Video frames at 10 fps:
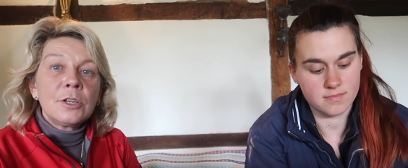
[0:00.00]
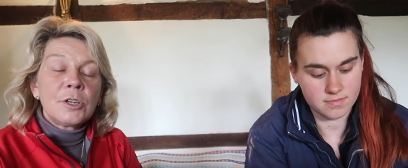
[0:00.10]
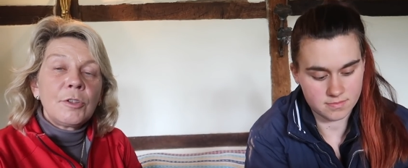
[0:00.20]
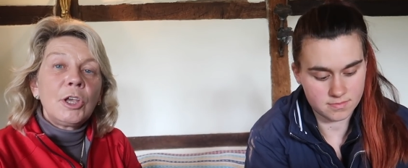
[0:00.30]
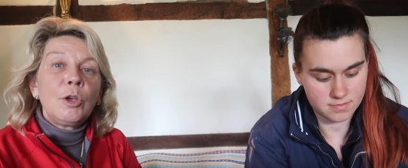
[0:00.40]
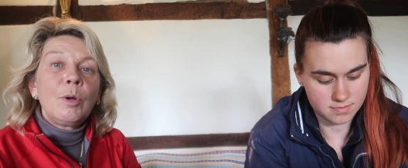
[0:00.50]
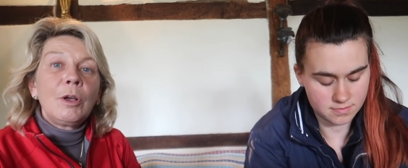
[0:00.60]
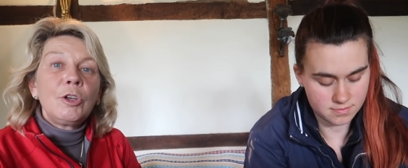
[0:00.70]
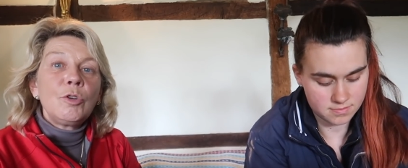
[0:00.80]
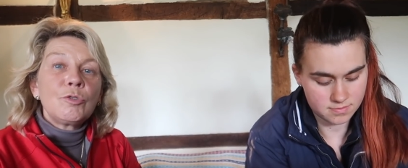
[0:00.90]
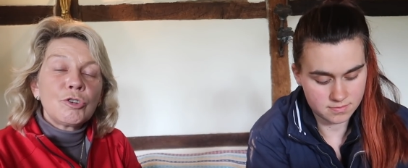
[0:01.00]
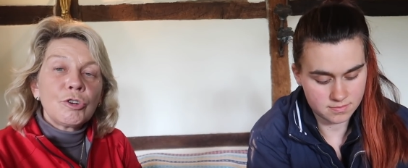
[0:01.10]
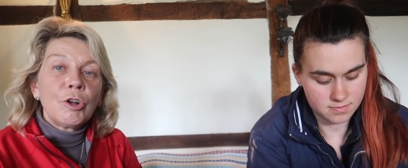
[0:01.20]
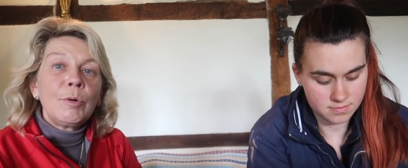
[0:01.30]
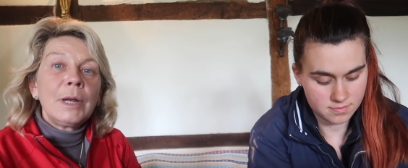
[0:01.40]
Speaker 1: so that you, you
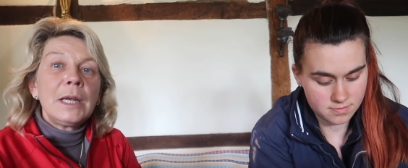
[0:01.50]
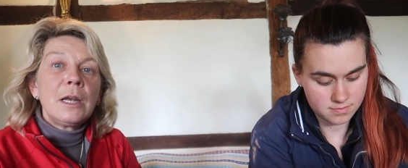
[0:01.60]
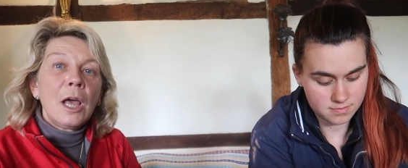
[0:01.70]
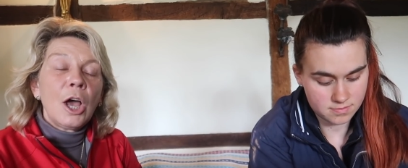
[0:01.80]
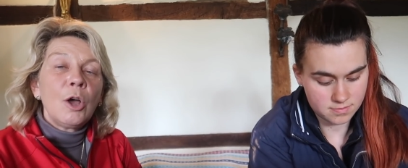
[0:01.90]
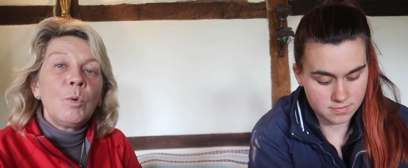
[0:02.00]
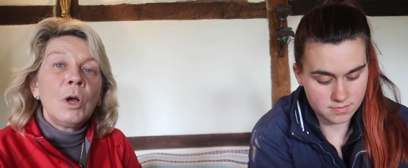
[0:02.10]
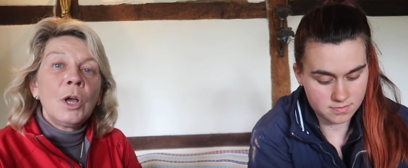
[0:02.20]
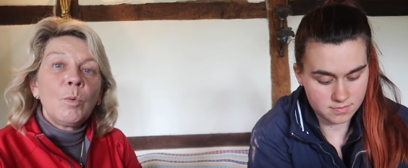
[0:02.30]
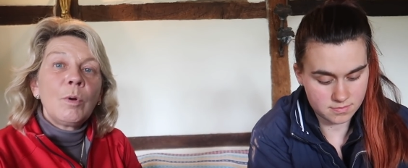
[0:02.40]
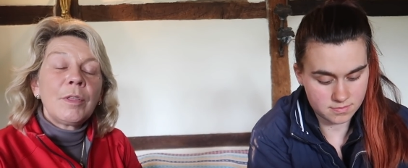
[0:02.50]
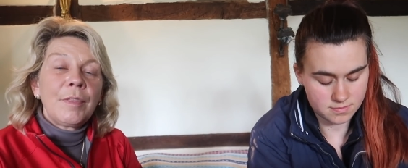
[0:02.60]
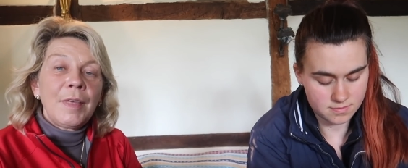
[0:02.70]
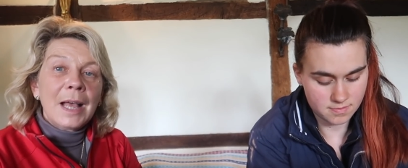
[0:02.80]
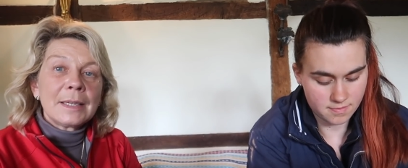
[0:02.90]
truly know whether
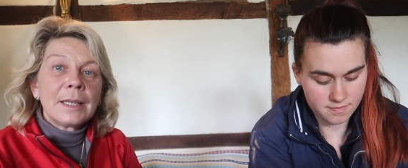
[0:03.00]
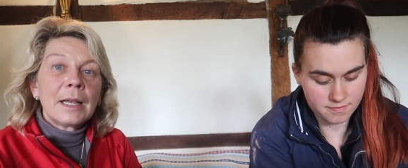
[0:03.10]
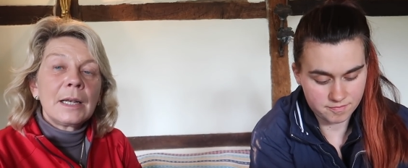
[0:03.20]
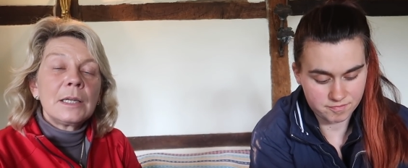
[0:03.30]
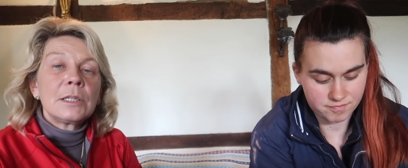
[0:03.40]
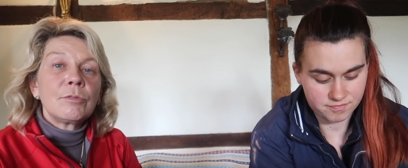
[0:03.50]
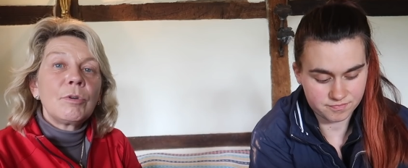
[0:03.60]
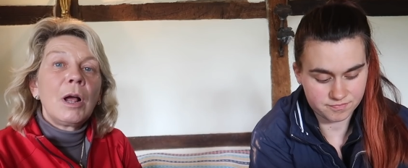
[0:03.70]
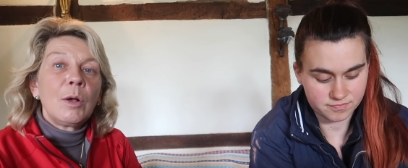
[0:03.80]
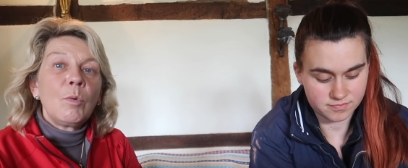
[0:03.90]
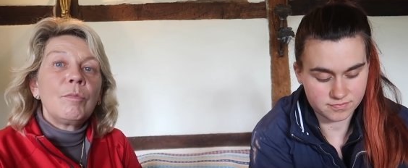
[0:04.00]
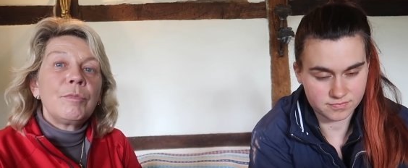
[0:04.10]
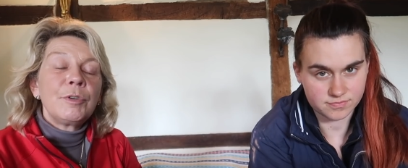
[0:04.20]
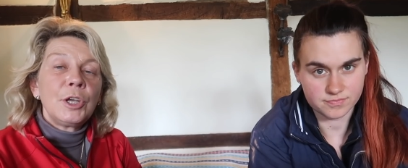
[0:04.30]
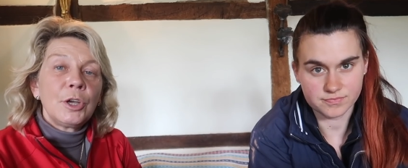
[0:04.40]
that saddle is the right one
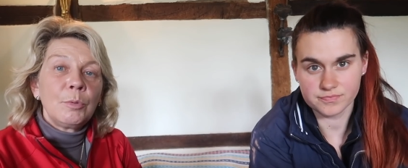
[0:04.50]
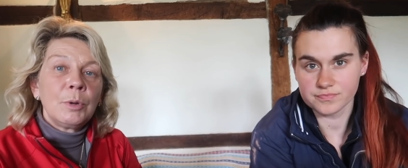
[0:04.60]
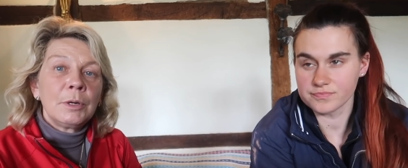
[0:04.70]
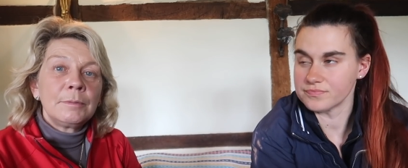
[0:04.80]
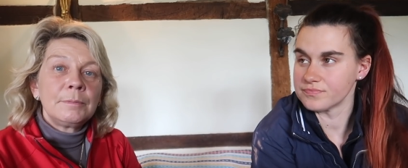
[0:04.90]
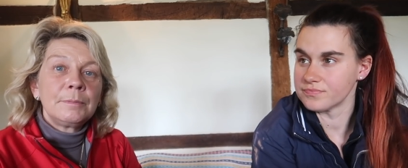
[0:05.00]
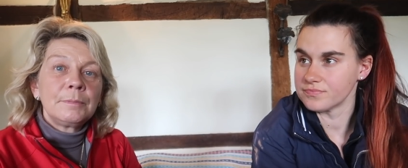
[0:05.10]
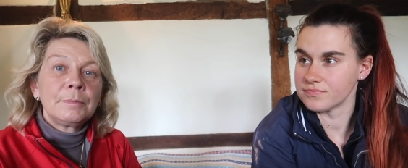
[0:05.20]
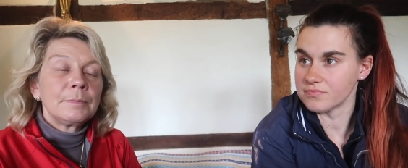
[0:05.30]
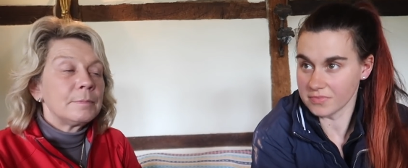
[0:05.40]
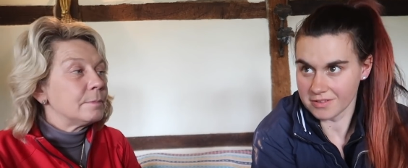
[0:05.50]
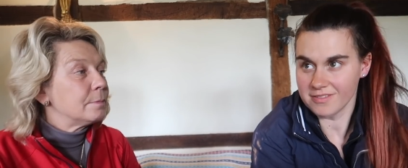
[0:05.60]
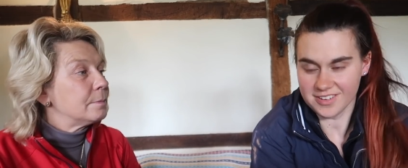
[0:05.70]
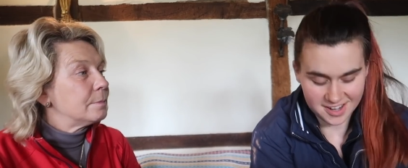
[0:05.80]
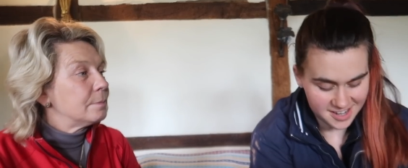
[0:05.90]
for you.
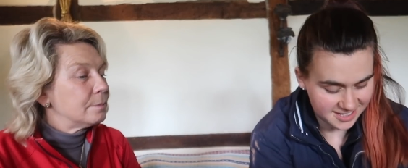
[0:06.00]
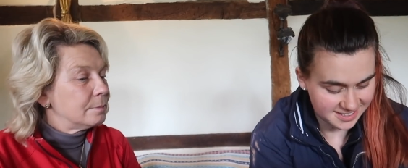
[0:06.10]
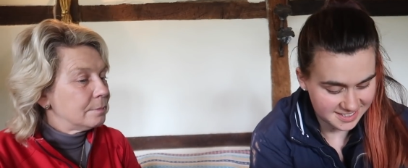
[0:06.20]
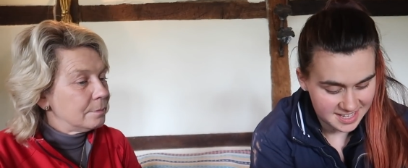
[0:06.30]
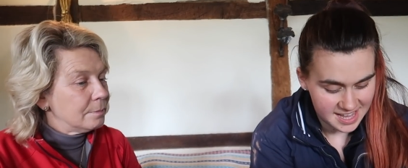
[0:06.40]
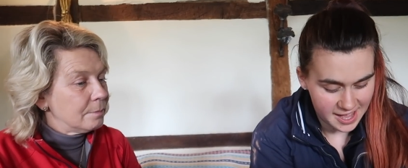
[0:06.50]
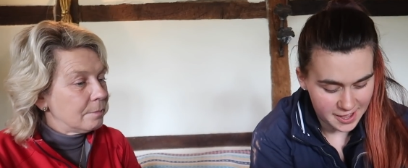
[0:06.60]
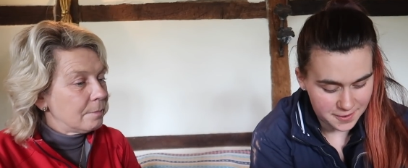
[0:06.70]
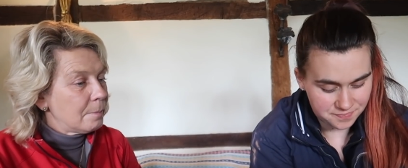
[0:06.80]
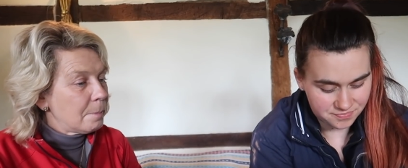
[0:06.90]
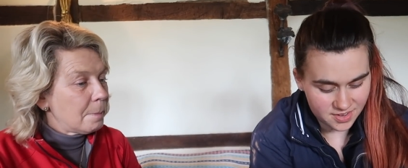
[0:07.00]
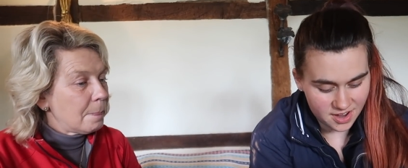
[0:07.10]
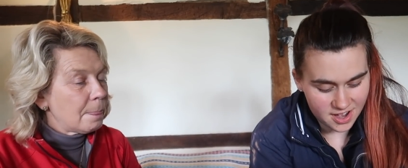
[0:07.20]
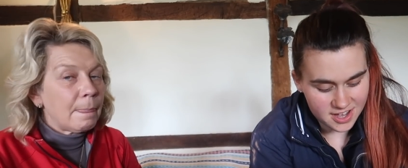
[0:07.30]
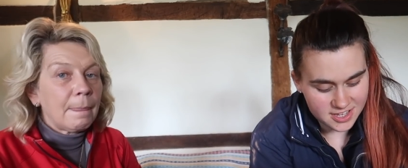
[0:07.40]
Speaker 2: Nice. Um,
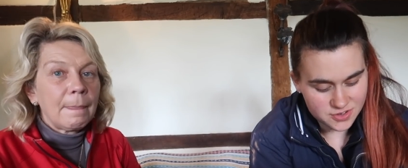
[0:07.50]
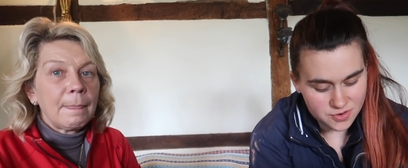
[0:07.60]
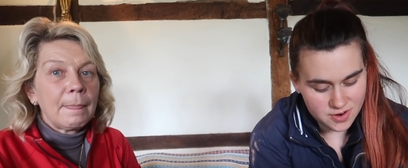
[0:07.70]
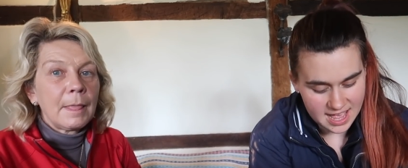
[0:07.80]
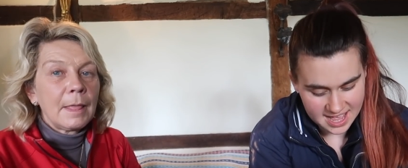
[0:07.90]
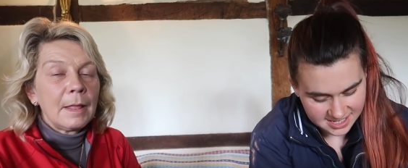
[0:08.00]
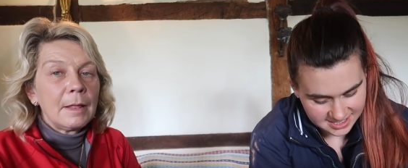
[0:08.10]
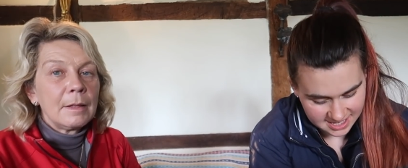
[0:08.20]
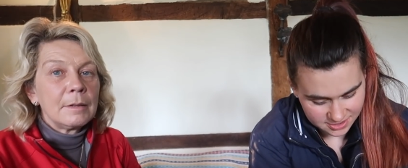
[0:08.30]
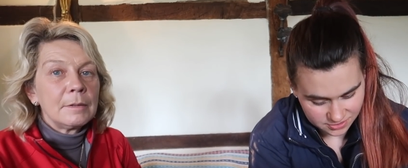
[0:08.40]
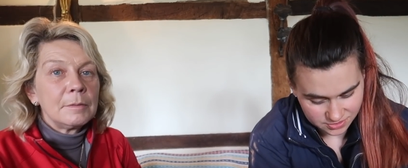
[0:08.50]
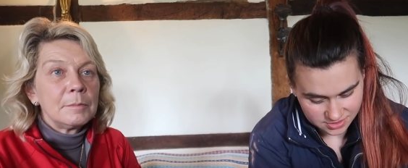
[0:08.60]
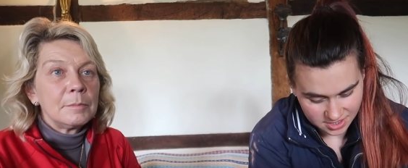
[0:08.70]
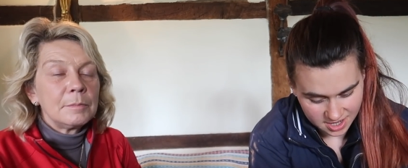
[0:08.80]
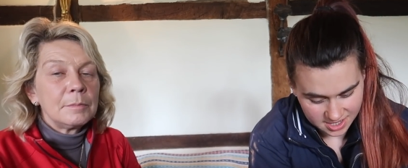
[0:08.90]
are your air saddles
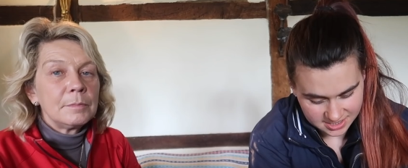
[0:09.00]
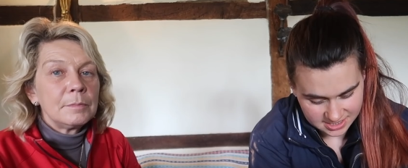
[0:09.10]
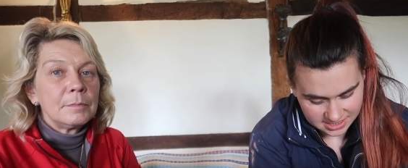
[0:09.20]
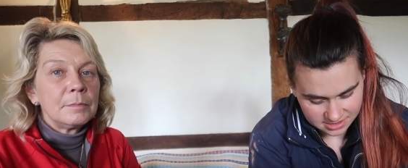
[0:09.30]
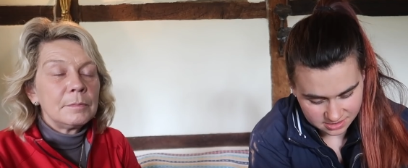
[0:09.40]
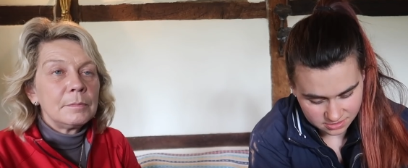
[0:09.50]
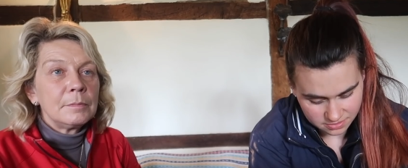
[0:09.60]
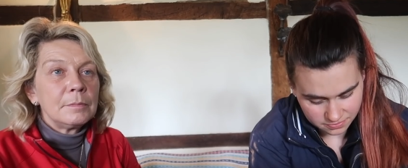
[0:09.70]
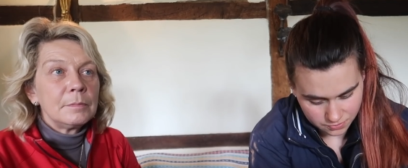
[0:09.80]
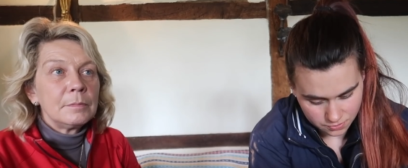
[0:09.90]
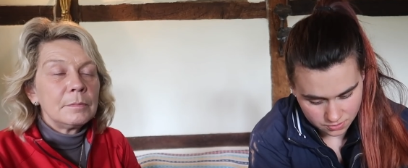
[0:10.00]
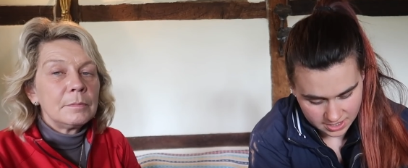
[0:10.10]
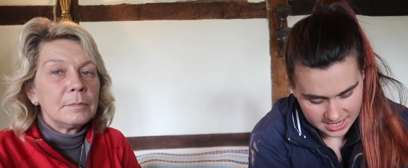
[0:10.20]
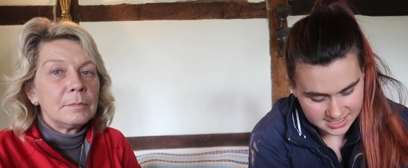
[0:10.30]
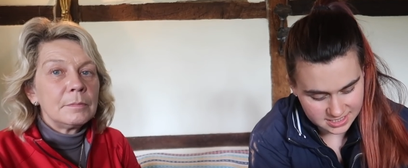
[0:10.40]
ideal for
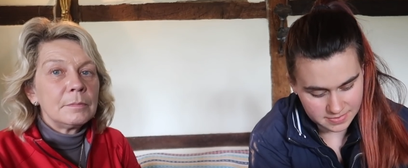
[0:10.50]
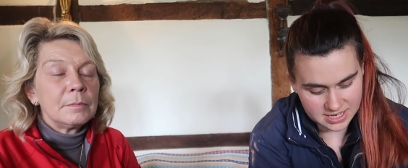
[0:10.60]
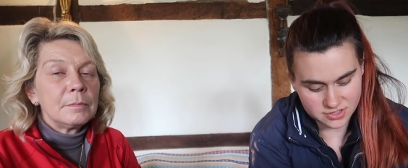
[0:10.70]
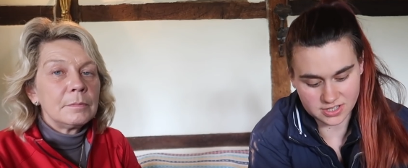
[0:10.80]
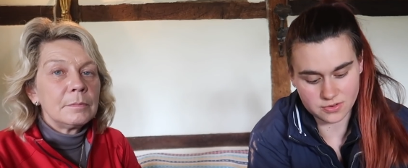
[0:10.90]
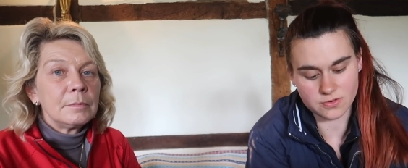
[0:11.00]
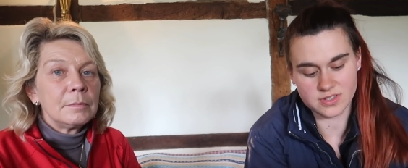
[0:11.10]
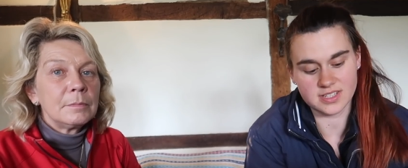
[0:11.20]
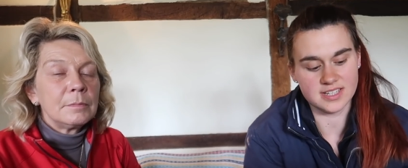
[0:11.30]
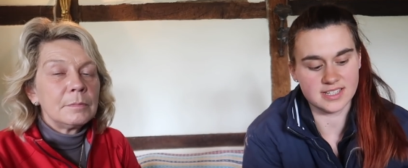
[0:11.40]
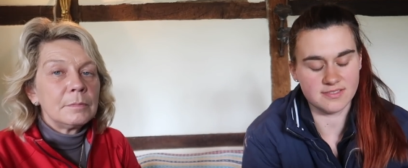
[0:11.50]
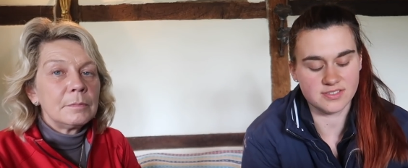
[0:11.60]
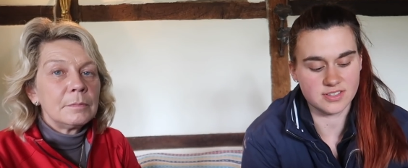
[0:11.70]
asymmetric horses? If